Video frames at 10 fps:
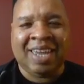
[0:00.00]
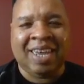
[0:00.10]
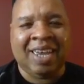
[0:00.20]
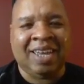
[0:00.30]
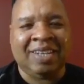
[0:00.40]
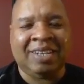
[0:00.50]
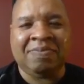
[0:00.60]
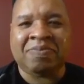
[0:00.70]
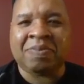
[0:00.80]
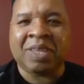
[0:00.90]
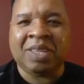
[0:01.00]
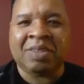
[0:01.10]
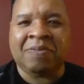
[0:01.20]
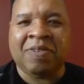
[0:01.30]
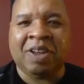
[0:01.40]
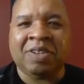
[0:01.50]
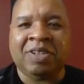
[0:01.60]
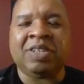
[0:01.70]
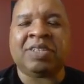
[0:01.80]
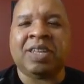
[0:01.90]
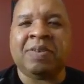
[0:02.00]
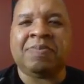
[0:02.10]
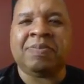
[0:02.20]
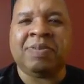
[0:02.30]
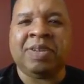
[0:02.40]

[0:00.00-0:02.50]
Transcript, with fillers: And the father looks up,